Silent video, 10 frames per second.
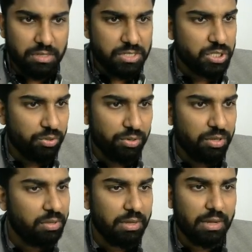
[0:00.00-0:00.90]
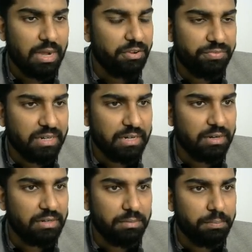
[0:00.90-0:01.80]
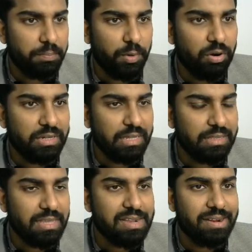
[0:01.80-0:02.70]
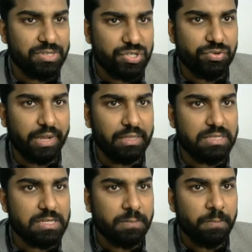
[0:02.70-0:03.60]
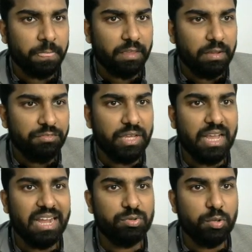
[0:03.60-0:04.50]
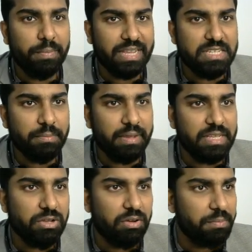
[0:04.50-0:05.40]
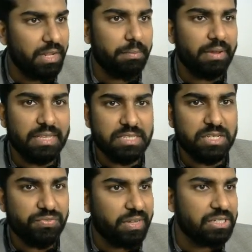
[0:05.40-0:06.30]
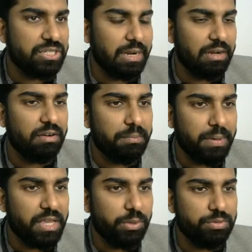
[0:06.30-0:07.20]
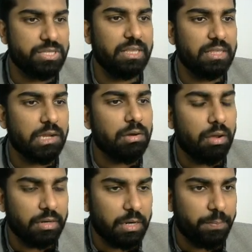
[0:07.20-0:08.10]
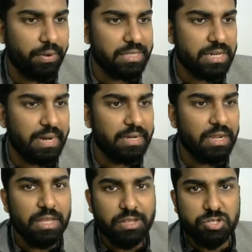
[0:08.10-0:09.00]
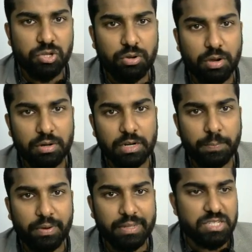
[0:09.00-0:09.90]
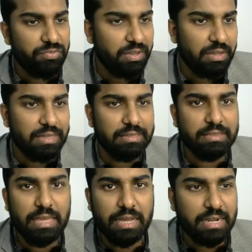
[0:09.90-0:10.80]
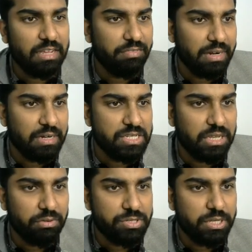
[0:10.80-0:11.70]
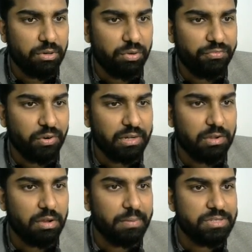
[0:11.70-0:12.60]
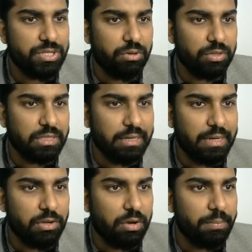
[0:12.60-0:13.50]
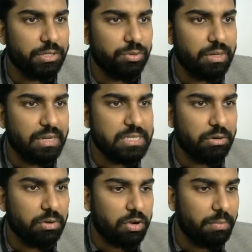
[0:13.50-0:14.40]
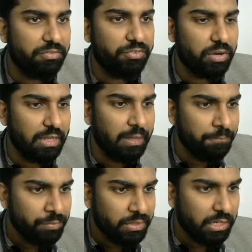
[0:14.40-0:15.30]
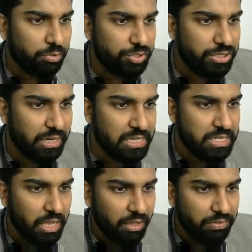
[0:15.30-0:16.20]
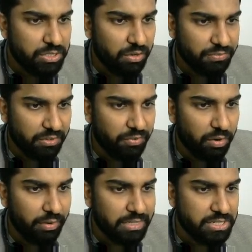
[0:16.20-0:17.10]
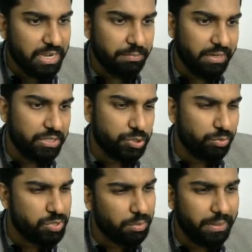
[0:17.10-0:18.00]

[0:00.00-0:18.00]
So after plotting the constraints, we have to maximize or minimize this function by using the corner points, right? So corner points, they are given 0, 0, 40, 0, 30, 20, 0, 40. Then question is, which of the following statement is true? So